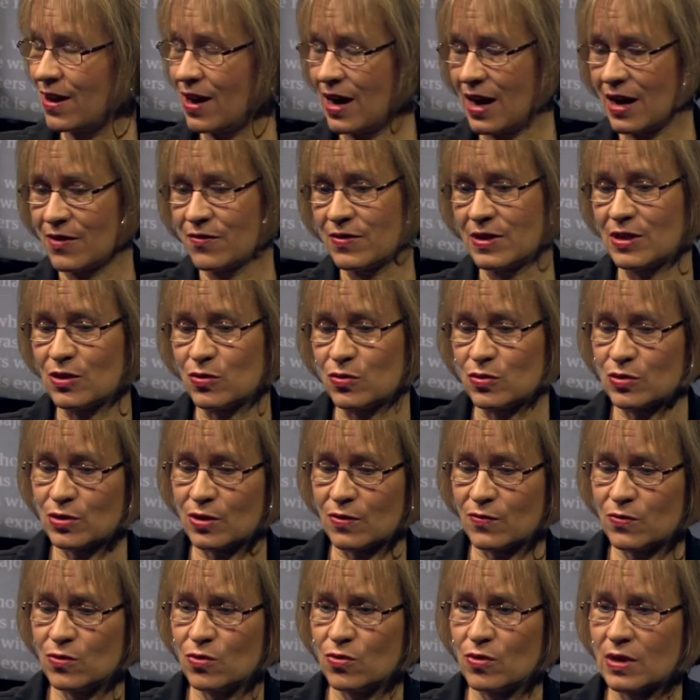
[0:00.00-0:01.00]
avenues
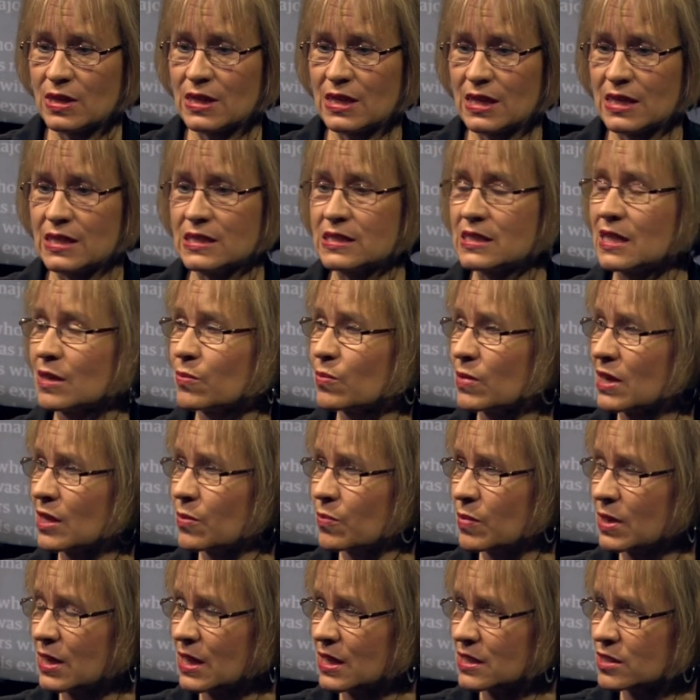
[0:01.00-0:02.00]
of doing things that
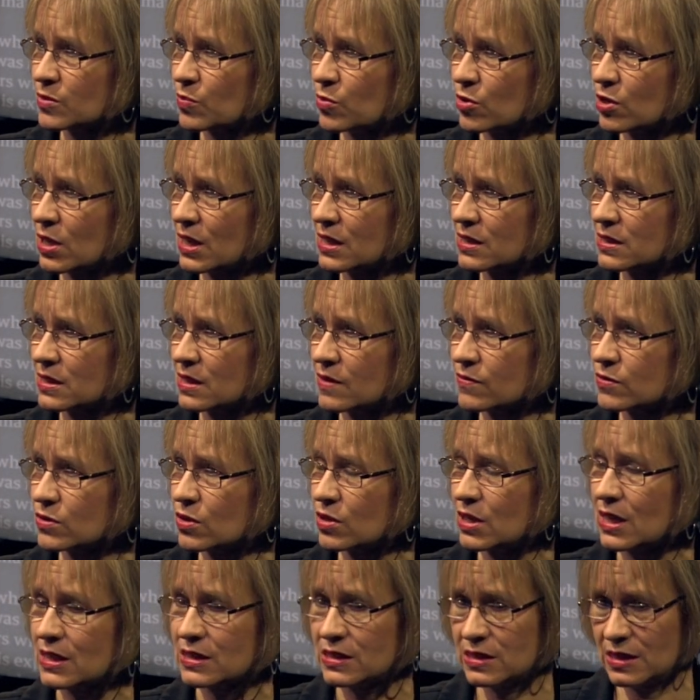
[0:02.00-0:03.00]
might be less productive. So
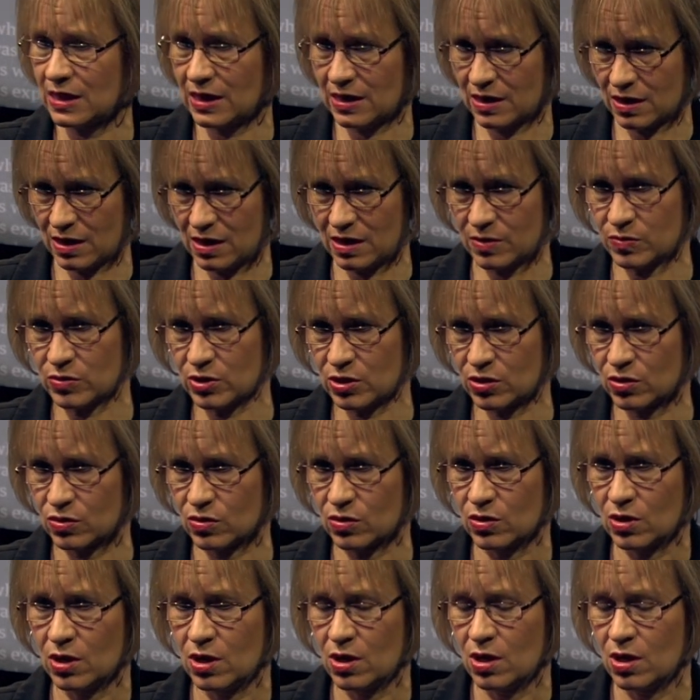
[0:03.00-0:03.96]
that then comes to,